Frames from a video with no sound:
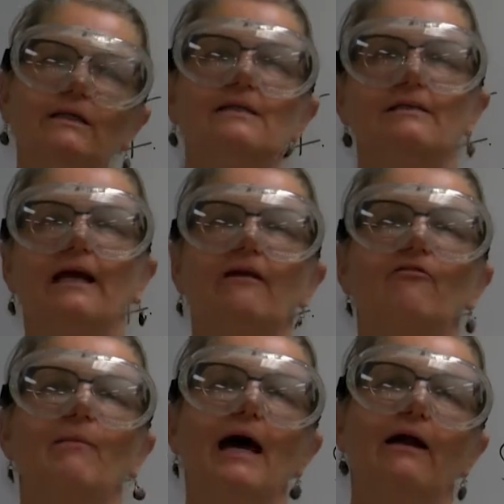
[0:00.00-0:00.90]
state of
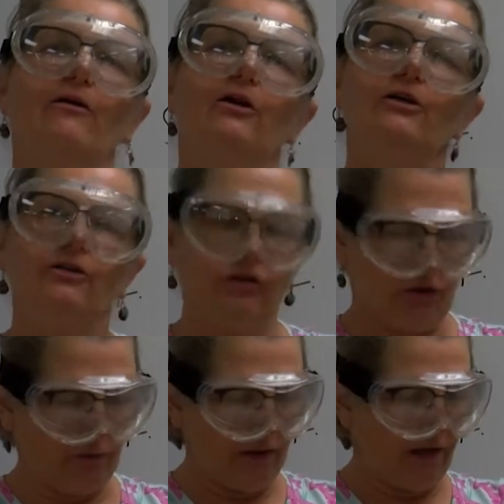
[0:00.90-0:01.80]
matter
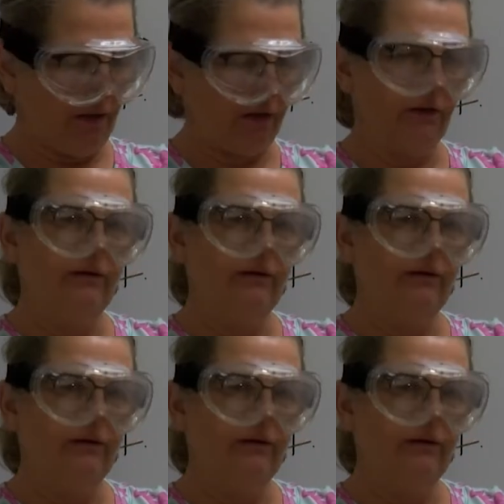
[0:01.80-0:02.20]
to another.